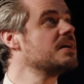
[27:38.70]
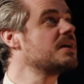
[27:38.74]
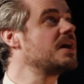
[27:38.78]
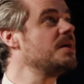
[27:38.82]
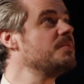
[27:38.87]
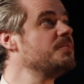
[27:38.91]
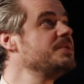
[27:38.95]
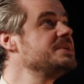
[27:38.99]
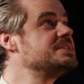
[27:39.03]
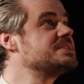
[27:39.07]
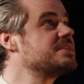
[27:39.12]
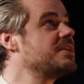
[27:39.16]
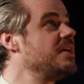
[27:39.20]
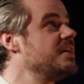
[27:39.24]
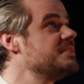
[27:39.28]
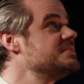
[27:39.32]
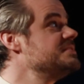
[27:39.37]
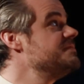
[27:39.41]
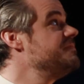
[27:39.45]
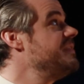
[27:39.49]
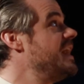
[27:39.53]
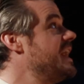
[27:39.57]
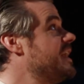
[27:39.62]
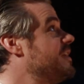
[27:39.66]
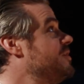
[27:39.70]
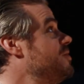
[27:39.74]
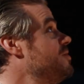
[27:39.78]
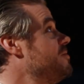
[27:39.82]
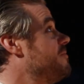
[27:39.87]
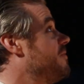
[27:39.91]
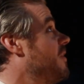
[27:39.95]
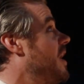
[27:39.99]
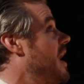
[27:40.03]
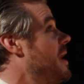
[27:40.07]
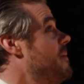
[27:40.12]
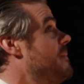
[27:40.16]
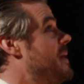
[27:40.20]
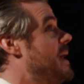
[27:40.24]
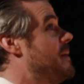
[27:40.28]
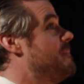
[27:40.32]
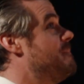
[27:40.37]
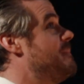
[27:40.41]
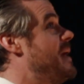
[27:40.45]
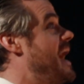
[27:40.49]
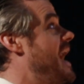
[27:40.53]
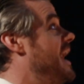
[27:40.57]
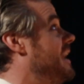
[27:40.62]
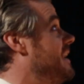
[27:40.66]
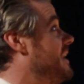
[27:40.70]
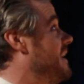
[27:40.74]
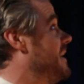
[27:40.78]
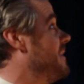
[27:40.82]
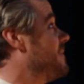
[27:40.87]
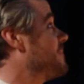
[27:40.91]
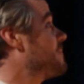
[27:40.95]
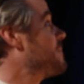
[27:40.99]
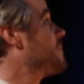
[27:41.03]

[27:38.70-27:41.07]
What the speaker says: A couple weeks ago, I was in Vancouver. I met Maddie.